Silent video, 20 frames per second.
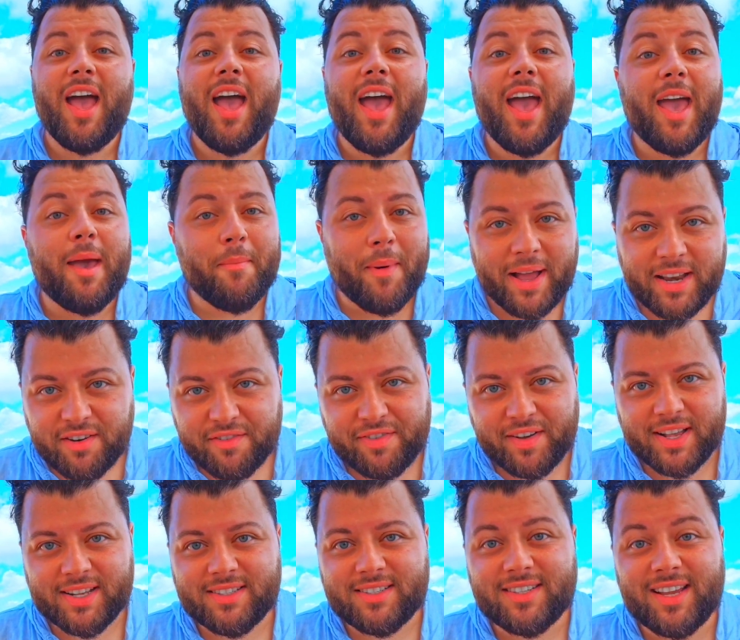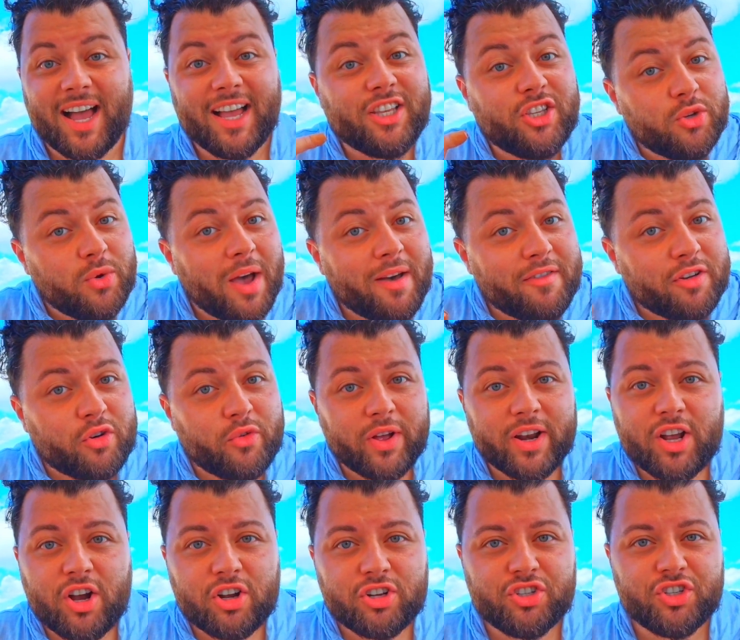In my defense, I do have a credit
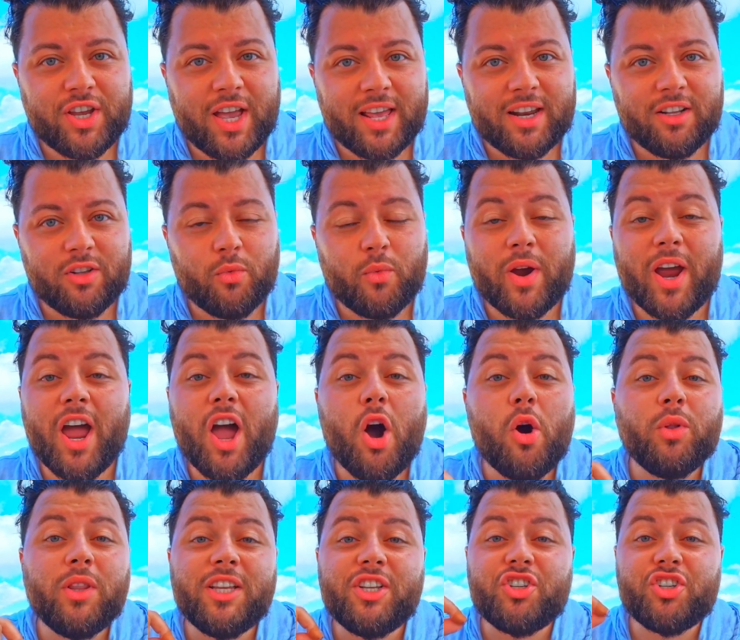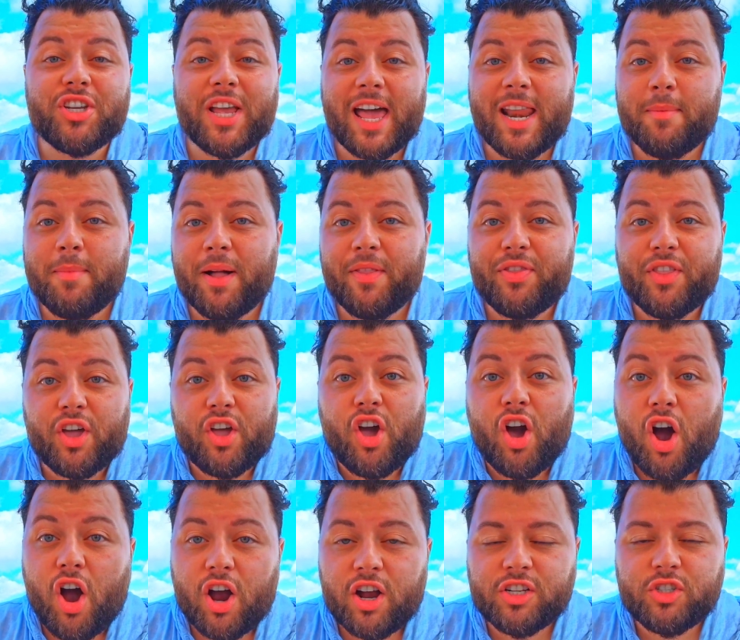card channel where I only chat about the
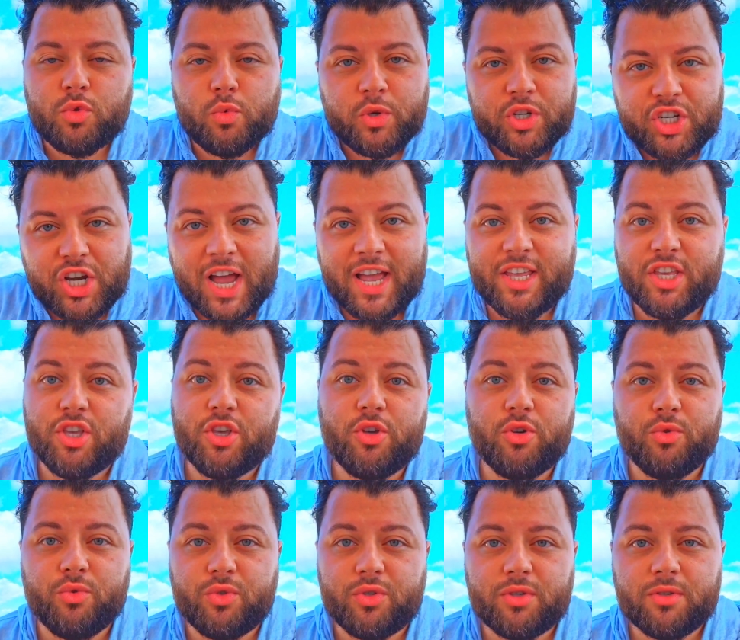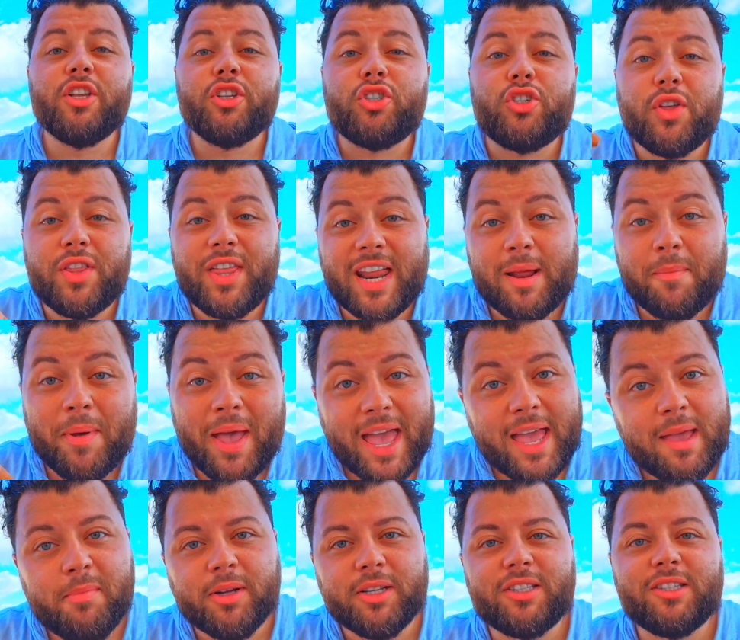cards which I use, so that I'm
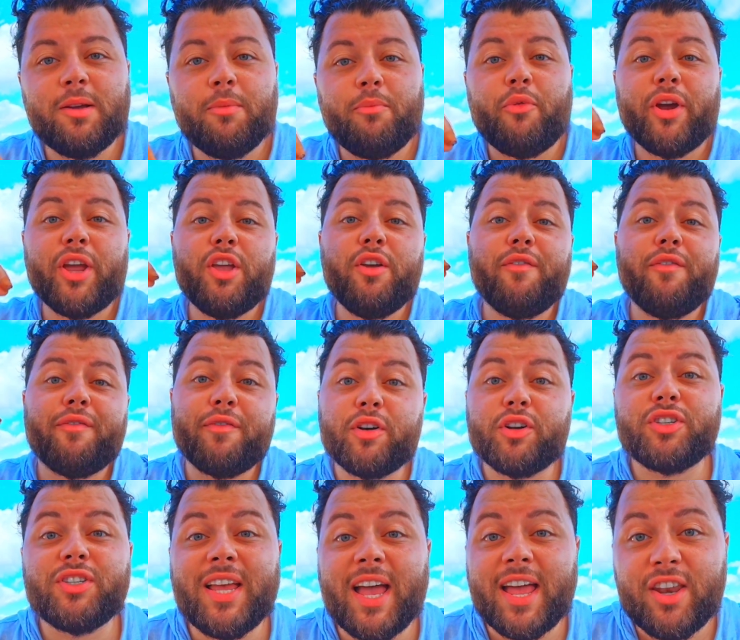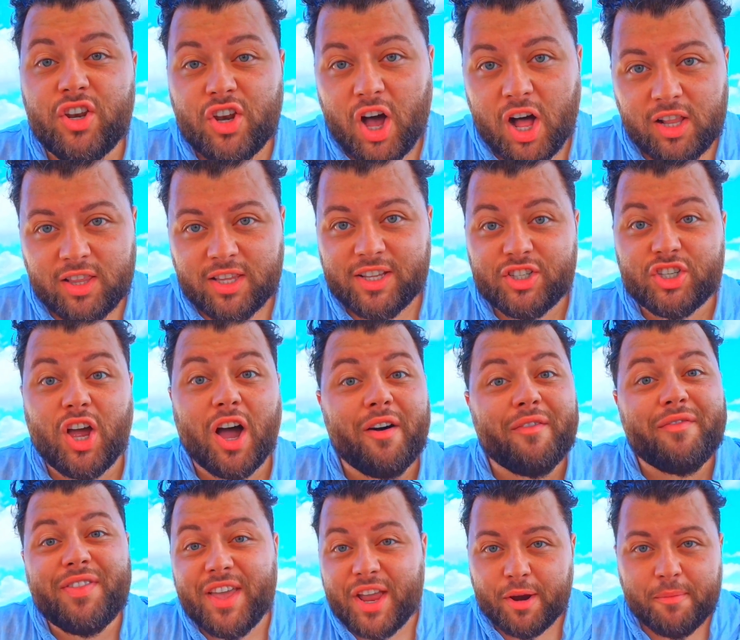able to bring you first-hand knowledge
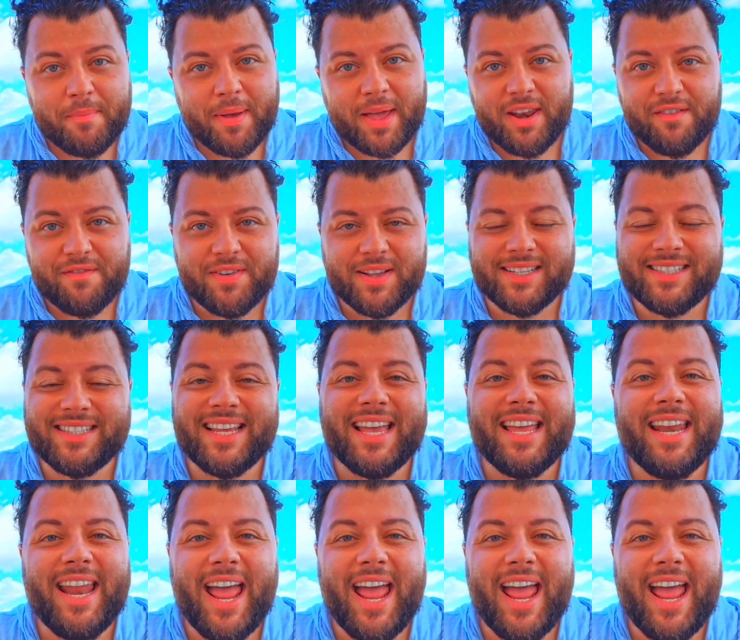of their benefits in